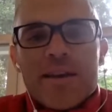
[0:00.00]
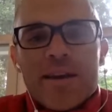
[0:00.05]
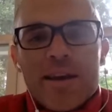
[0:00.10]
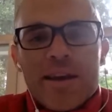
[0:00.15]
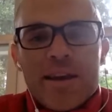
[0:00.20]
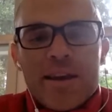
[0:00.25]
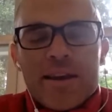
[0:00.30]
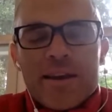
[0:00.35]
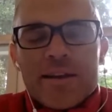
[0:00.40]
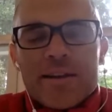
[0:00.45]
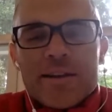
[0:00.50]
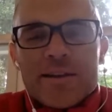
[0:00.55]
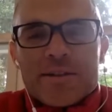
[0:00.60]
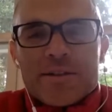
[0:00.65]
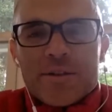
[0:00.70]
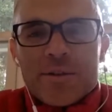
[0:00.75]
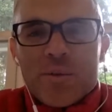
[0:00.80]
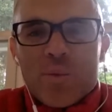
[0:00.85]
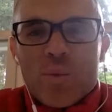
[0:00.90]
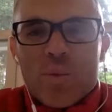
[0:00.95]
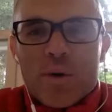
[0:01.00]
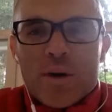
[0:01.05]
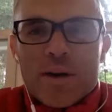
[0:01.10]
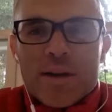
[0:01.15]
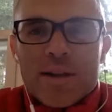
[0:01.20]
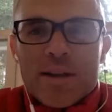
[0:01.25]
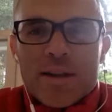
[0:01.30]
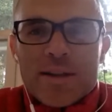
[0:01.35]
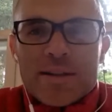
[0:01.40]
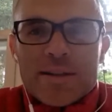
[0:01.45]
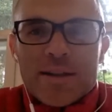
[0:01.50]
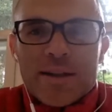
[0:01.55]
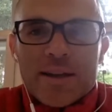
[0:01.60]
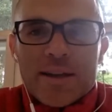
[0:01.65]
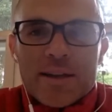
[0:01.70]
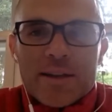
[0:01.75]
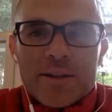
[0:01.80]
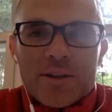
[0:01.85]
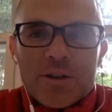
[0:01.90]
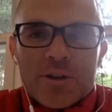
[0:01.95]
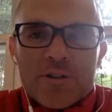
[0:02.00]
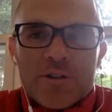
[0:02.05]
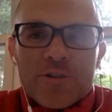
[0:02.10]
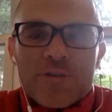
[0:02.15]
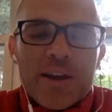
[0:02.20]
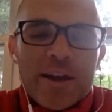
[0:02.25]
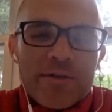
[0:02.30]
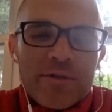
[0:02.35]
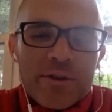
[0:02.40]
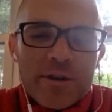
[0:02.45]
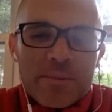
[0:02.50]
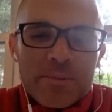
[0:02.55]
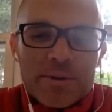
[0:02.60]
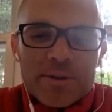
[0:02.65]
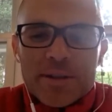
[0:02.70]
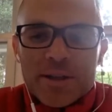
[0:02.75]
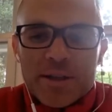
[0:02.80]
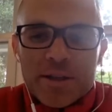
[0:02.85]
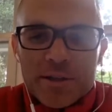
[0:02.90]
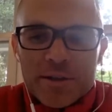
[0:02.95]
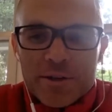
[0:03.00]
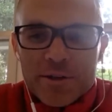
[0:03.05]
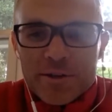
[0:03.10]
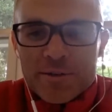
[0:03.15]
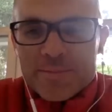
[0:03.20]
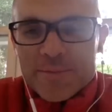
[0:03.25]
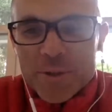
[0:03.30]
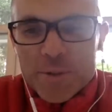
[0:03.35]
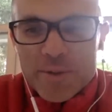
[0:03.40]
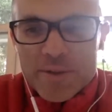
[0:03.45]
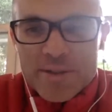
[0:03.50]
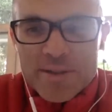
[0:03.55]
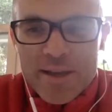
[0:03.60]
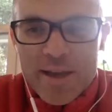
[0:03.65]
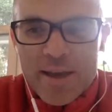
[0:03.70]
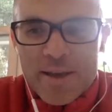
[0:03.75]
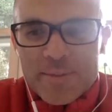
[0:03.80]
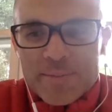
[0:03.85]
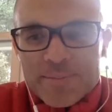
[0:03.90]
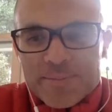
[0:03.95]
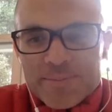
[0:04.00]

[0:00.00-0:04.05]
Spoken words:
And is there one that's like your favorite in particular, you would say?